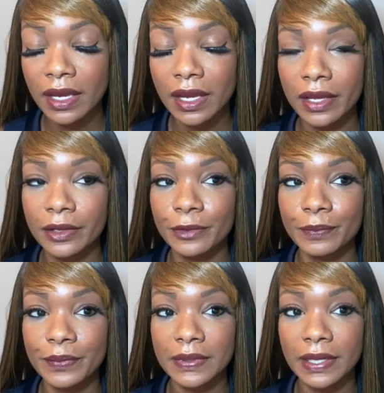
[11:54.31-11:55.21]

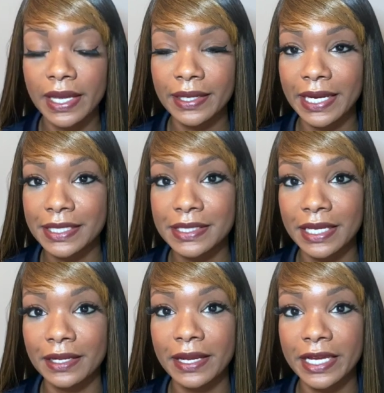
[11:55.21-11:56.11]
Like I
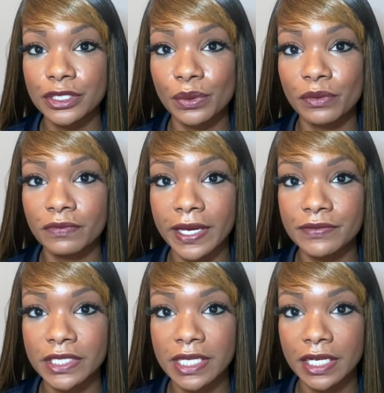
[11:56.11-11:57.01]
said, I do a 5
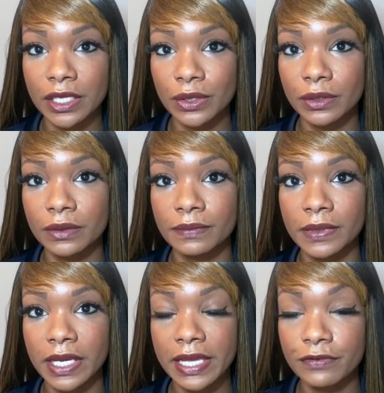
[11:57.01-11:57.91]
to 10 year
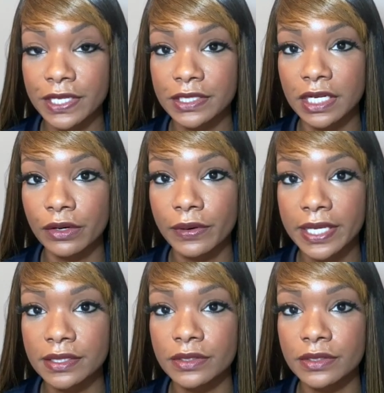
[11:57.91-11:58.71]
investing horizon,